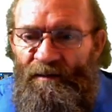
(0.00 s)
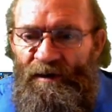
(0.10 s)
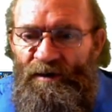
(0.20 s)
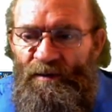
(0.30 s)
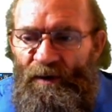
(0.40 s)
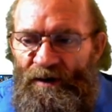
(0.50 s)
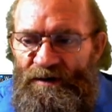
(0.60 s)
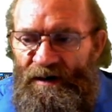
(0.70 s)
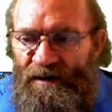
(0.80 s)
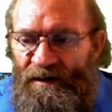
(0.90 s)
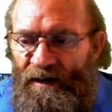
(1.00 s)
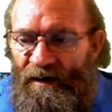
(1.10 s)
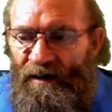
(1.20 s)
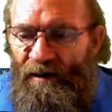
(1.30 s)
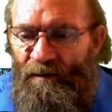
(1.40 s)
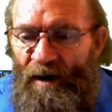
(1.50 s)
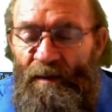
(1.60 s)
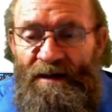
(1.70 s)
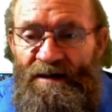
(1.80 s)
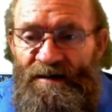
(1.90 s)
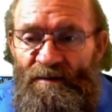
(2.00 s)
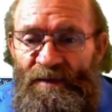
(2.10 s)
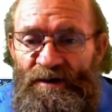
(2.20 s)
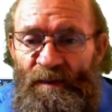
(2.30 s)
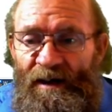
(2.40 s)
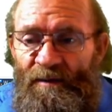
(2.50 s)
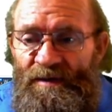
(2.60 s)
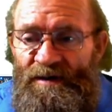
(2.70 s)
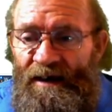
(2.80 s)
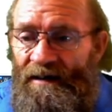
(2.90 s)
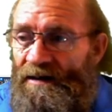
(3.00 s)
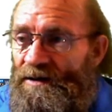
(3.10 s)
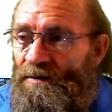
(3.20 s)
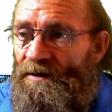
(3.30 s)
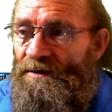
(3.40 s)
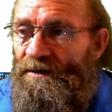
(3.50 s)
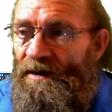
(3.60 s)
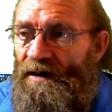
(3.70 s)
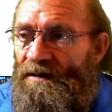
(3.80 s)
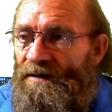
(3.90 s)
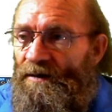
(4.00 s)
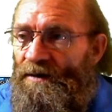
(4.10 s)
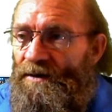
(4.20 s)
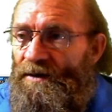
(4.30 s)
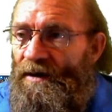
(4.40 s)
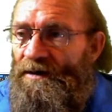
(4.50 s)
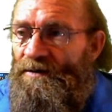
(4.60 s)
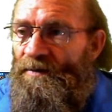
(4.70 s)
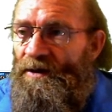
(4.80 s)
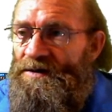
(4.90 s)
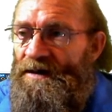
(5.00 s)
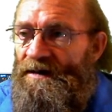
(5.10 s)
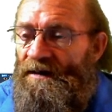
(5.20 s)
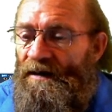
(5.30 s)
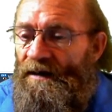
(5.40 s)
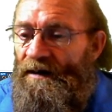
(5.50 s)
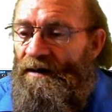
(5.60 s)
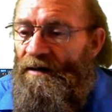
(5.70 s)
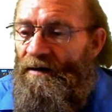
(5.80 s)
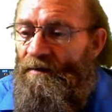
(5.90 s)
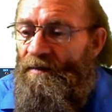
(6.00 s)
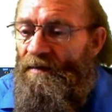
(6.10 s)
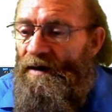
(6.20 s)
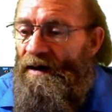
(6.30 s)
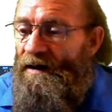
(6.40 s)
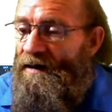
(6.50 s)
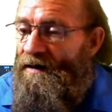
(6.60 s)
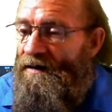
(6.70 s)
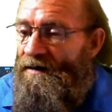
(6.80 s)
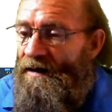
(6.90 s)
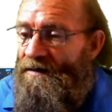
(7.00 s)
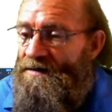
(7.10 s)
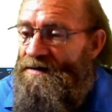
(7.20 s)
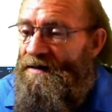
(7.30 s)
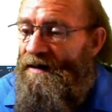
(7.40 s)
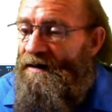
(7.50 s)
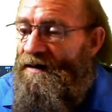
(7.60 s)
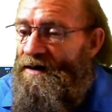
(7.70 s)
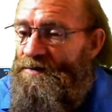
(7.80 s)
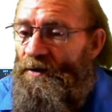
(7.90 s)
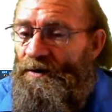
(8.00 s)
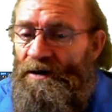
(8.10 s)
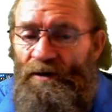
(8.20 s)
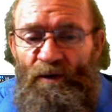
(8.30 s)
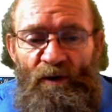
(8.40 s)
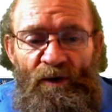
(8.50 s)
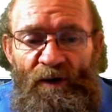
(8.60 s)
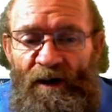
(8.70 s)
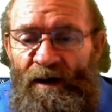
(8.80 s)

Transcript: in your project. Maybe it's a simple spelling mistake that you want to correct or throughout your project, and yeah, just export it, or